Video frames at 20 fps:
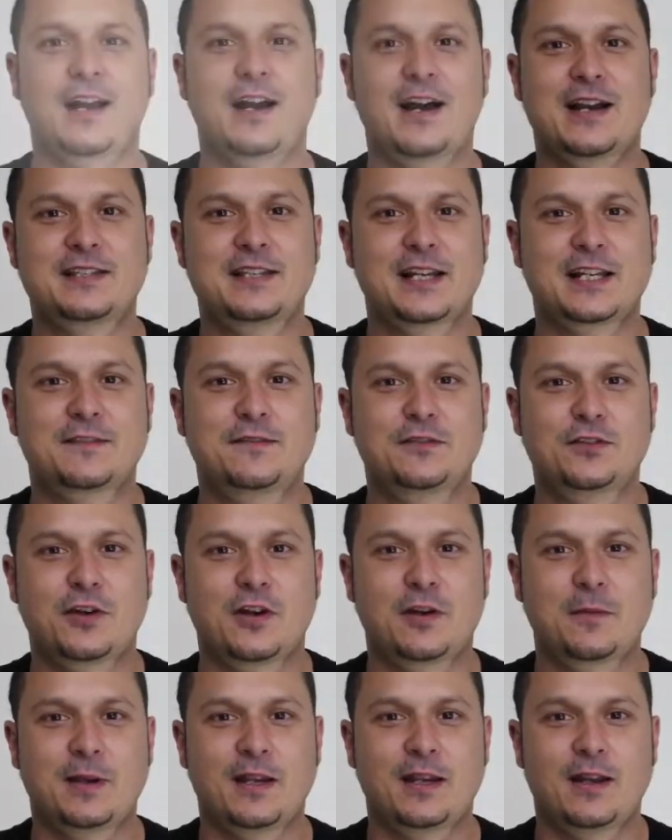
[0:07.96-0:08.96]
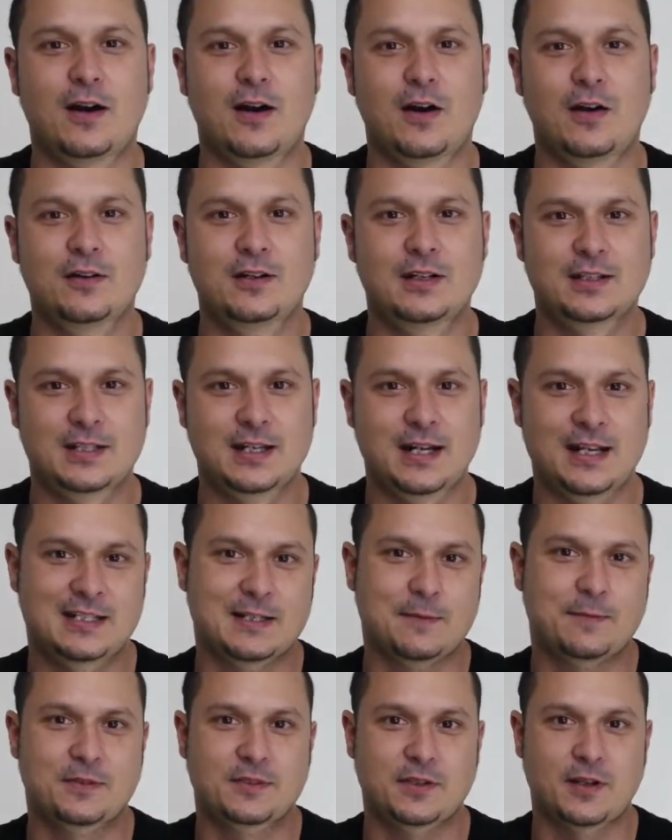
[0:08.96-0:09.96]
guys, thanks for joining me. On today's
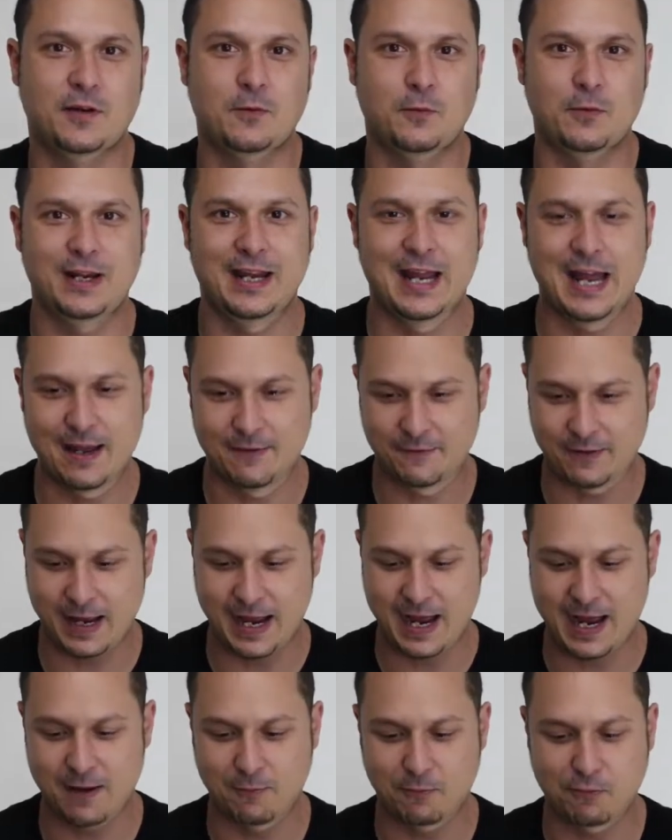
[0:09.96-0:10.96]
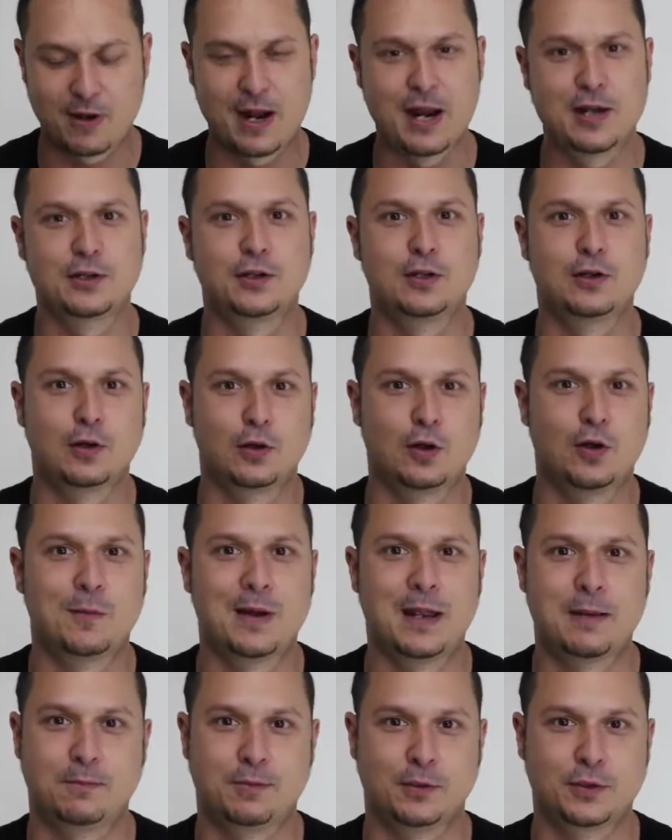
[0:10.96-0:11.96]
episode we have our brand new
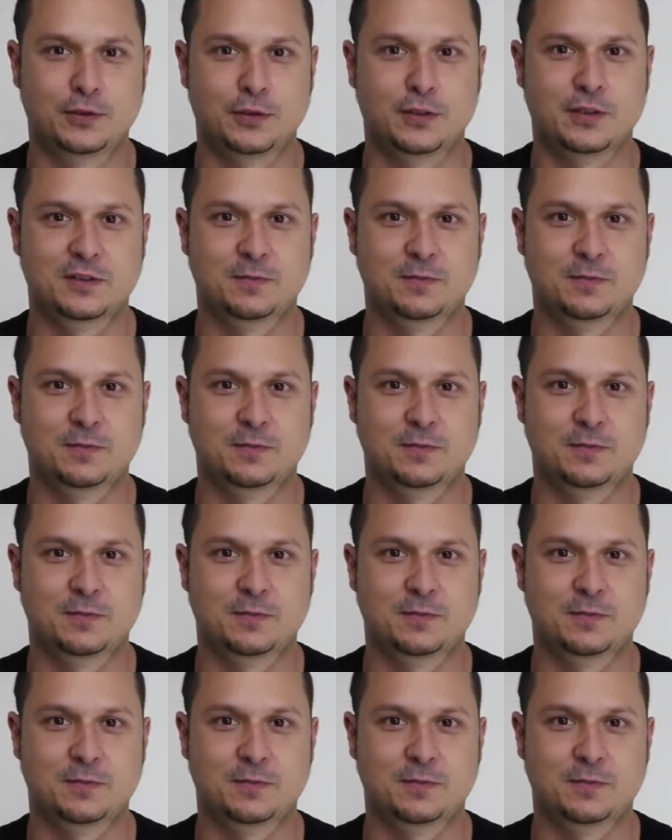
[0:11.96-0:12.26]
Lawmate Bluetooth